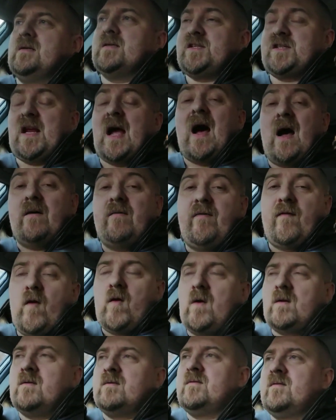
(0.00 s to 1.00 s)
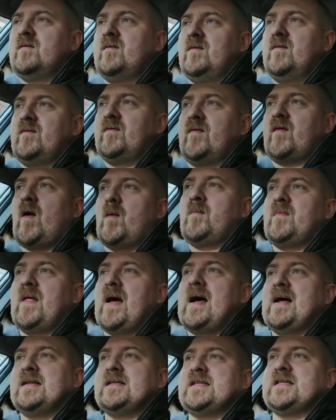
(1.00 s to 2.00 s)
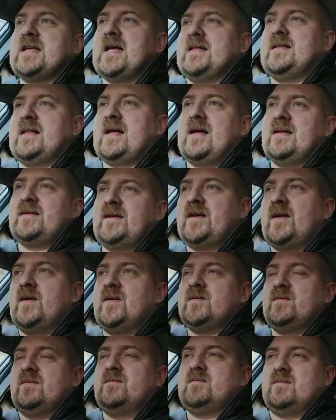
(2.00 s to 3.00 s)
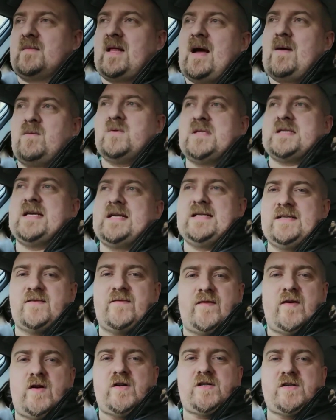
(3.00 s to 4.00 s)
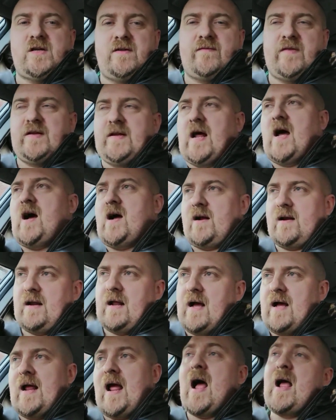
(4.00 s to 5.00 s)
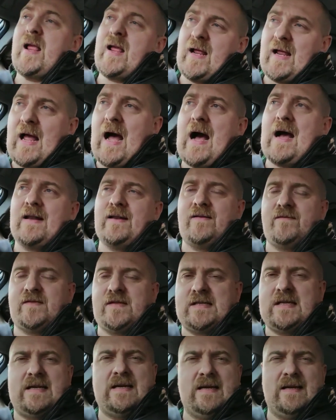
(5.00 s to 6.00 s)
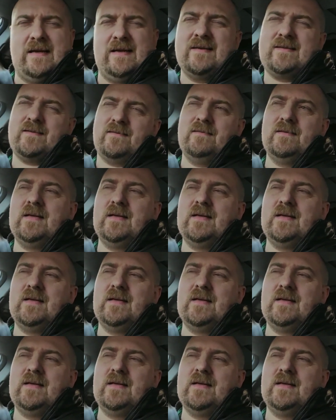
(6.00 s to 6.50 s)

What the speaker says: Skyfall from that and said that that was his version of The Dark Knight. I can kind of see it.